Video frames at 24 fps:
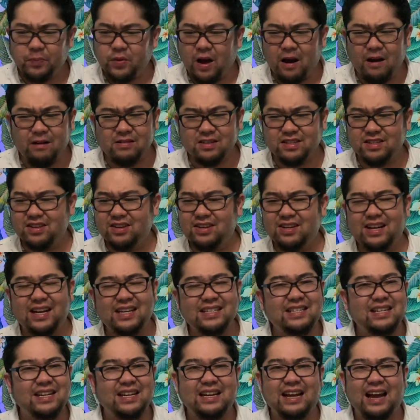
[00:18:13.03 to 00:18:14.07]
Always a good
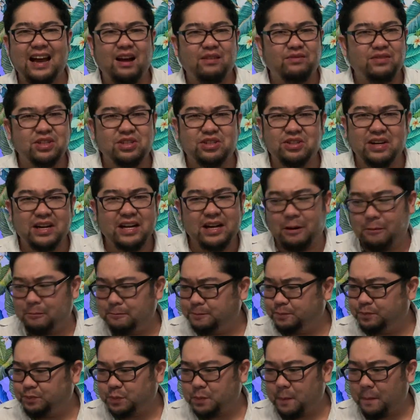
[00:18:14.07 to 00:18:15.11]
idea to have a drink.
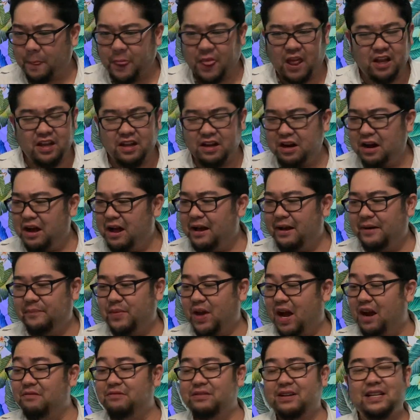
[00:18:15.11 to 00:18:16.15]
You know, I,
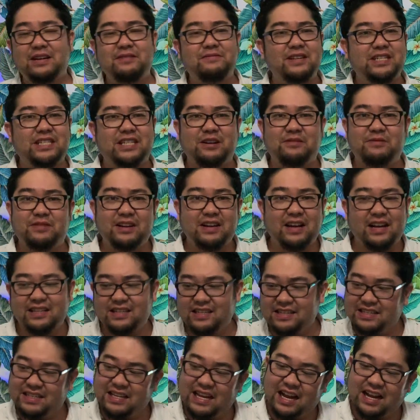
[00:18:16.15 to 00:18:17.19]
I really wish I would have got
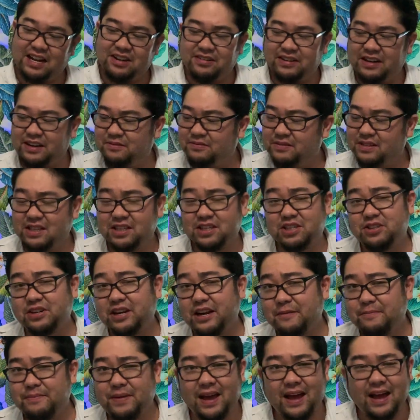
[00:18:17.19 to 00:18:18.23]
the snack crate with the
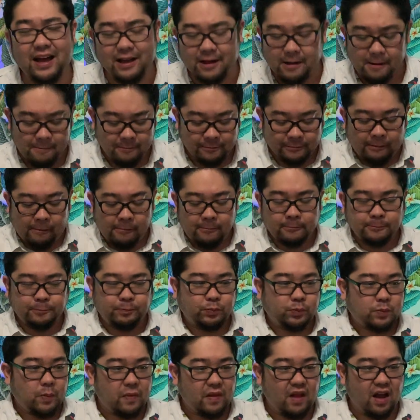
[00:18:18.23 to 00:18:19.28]
drink pack.
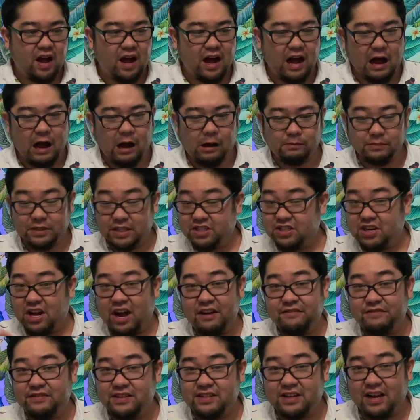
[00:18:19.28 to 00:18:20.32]
Um, this
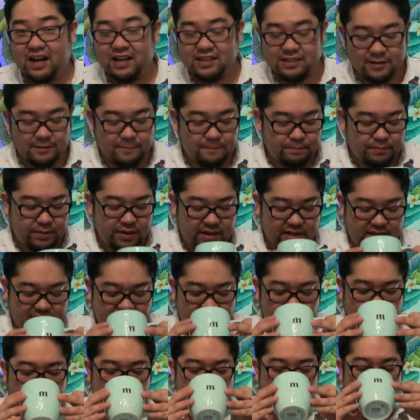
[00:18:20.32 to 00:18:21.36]
coffee is awesome, but
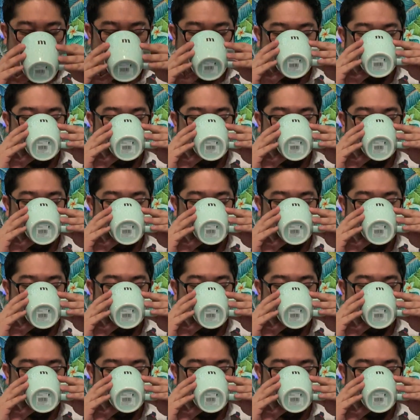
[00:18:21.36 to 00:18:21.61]
uh,